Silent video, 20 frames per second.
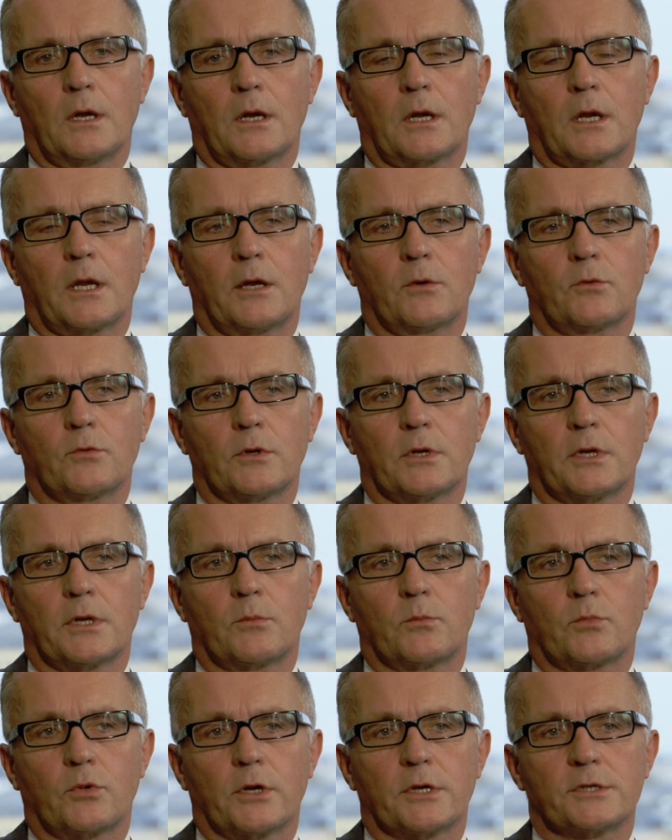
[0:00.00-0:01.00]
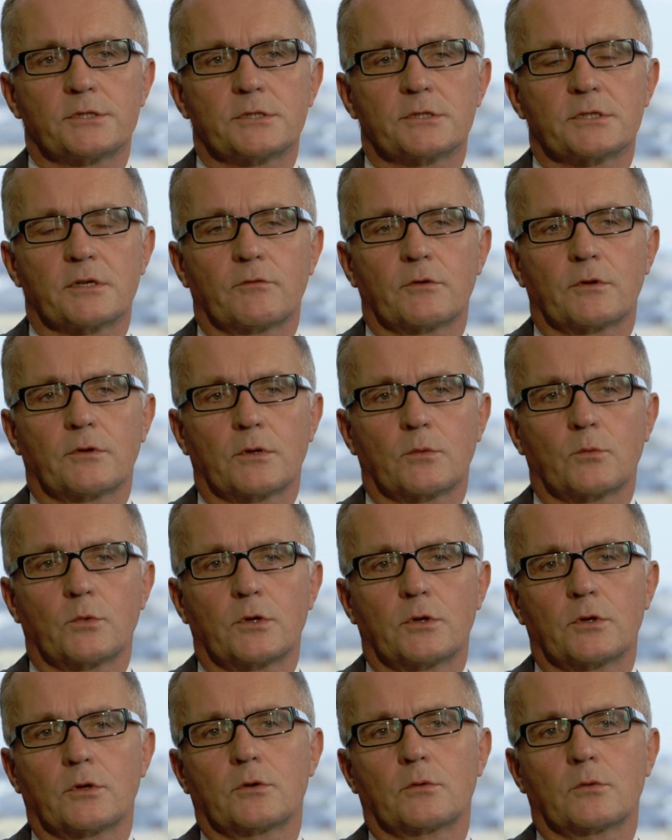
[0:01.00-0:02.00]
Cloud really embraces everything
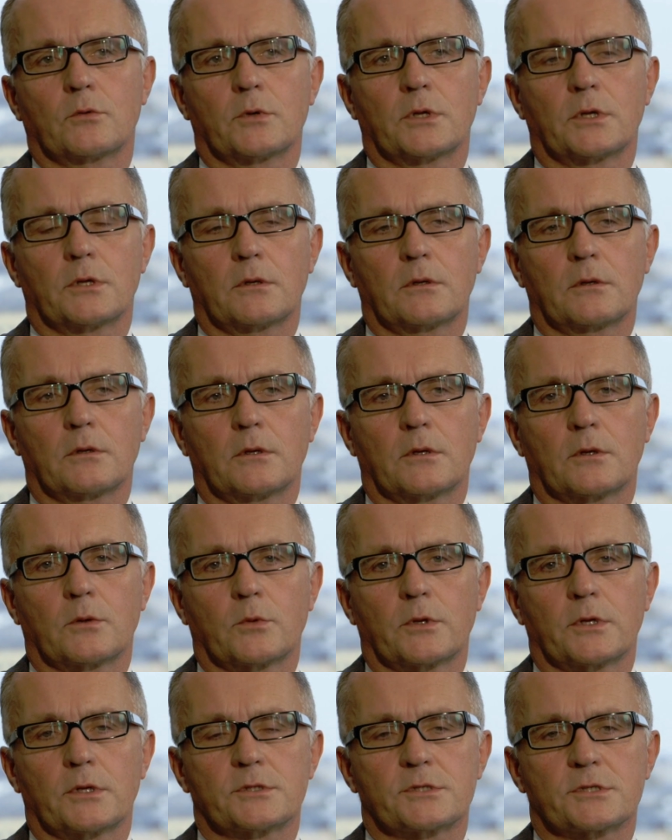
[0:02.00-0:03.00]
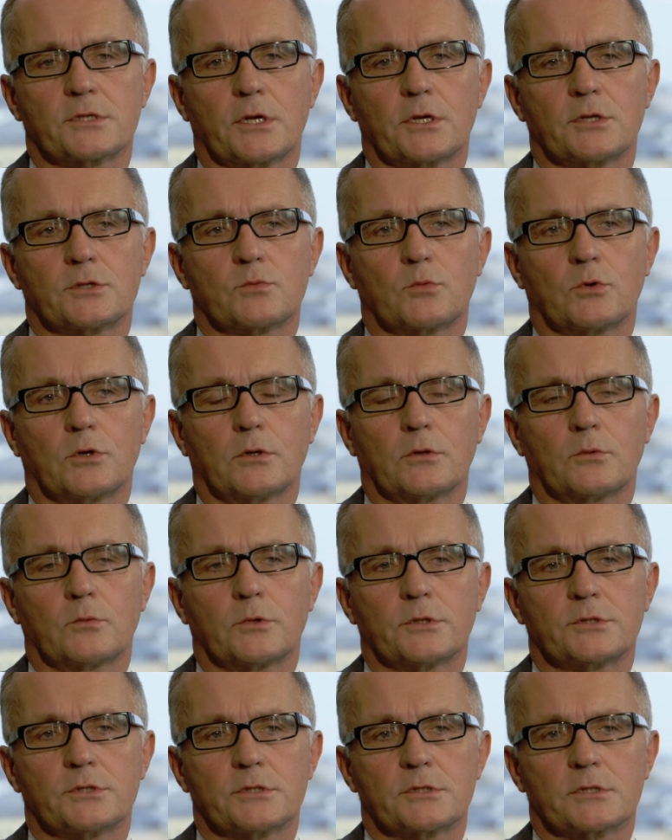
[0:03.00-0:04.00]
we do. We Sage 1,
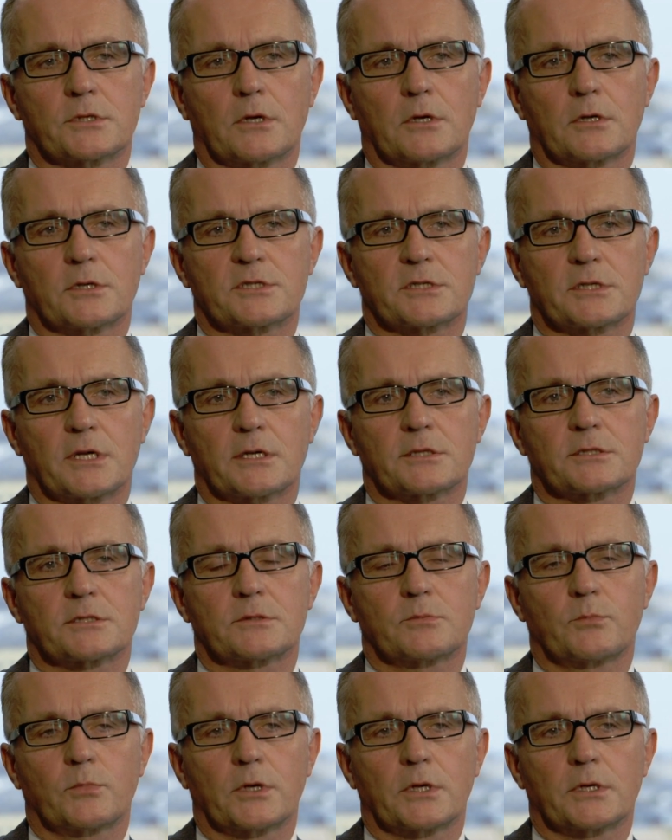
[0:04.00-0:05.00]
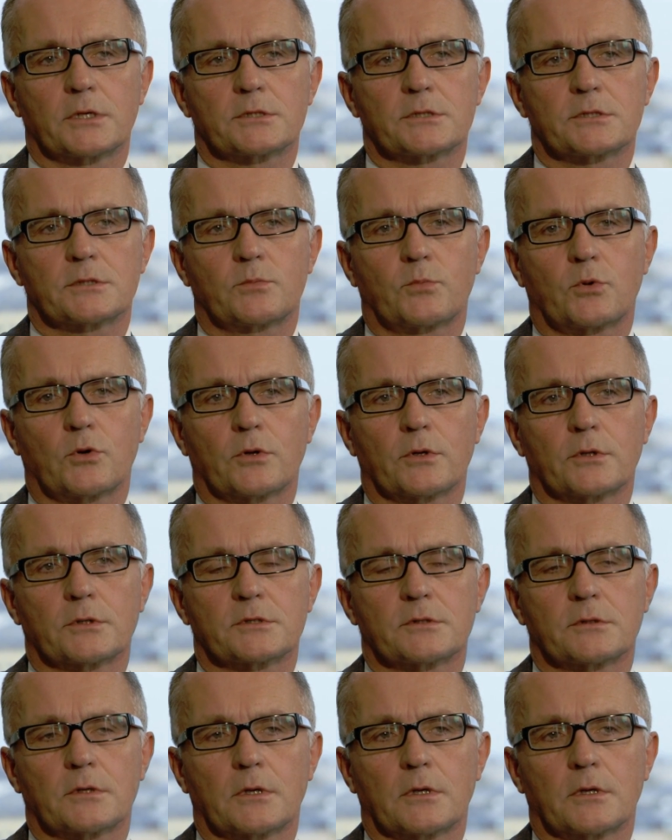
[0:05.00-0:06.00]
which is our SaaS-based
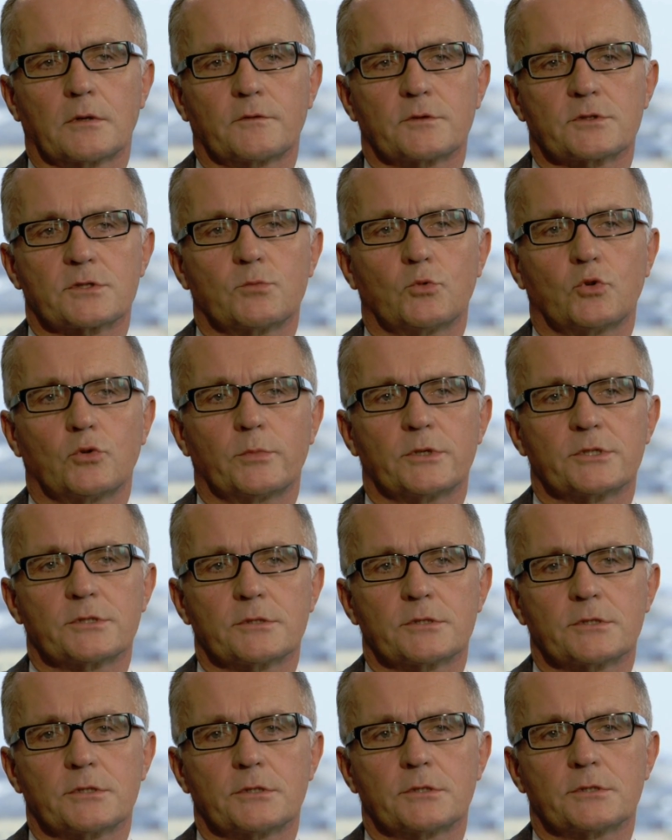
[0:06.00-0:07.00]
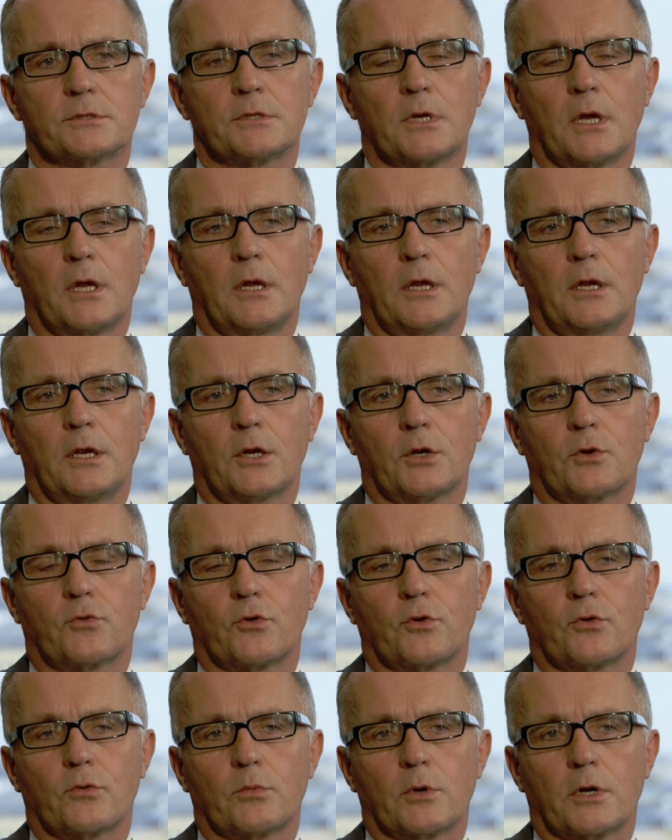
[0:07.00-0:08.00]
product for small businesses,
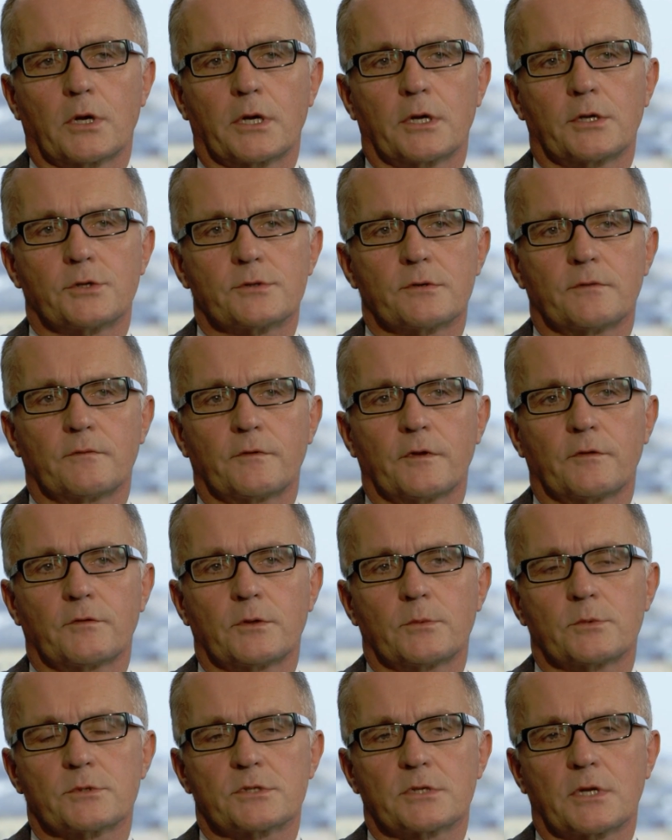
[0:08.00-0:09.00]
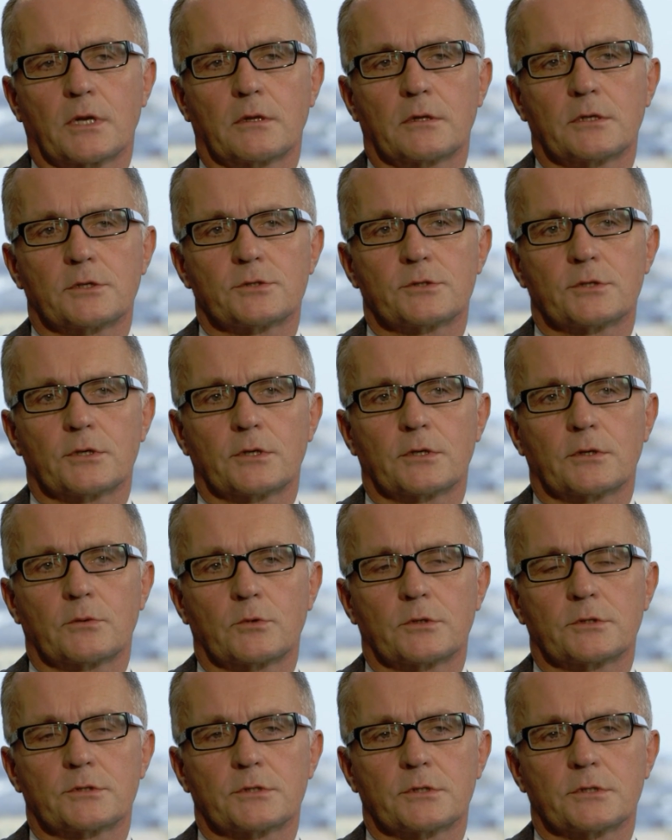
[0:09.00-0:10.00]
grew by 150% this year,
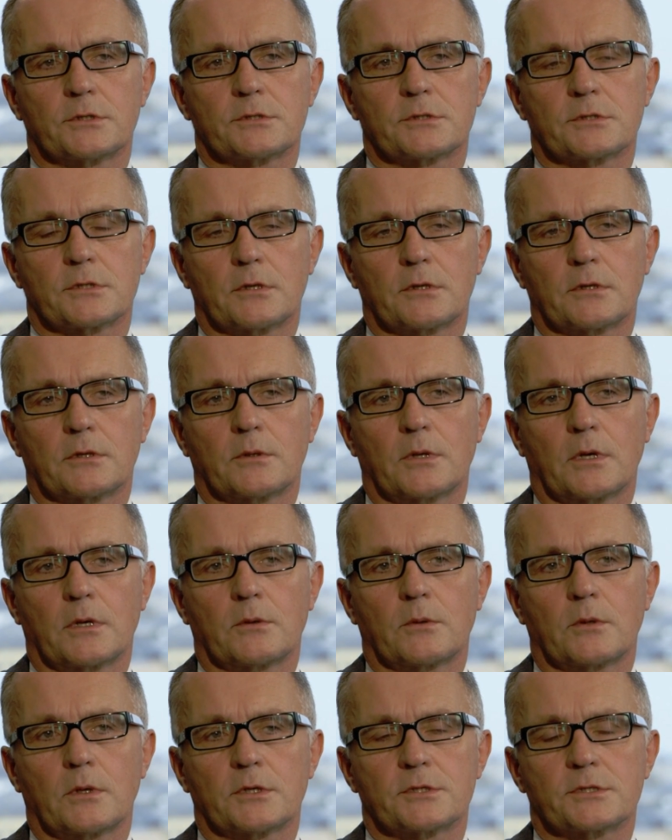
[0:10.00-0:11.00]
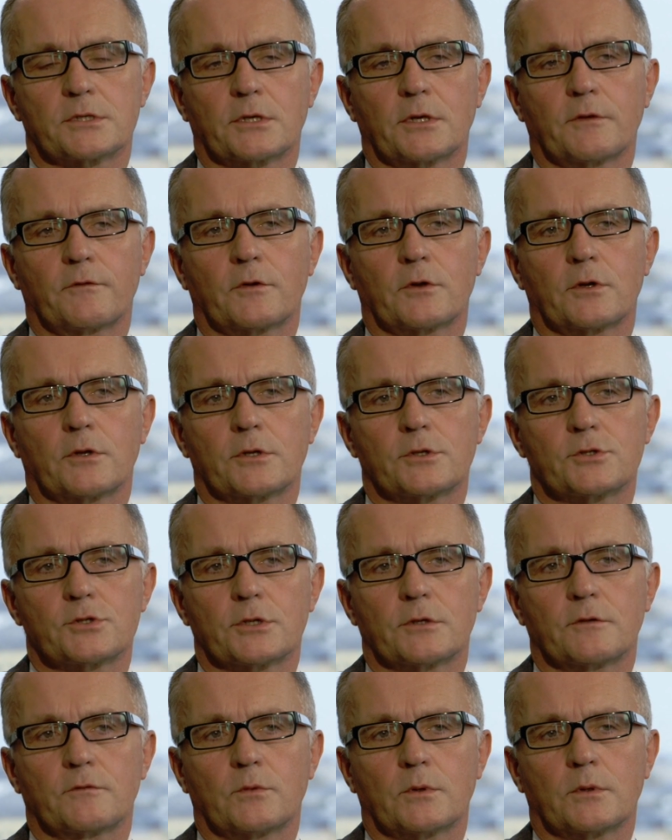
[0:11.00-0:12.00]
which is a significant
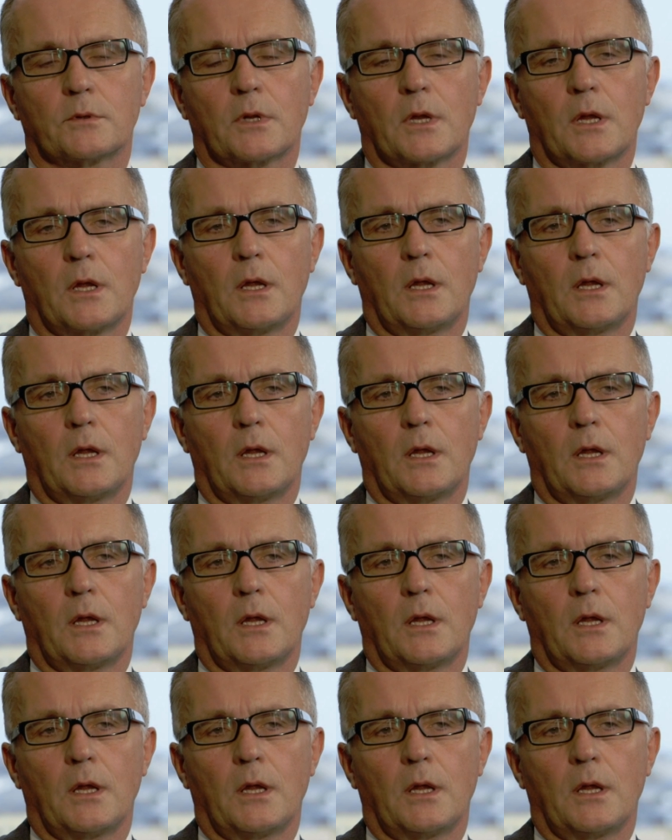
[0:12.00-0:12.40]
achievement.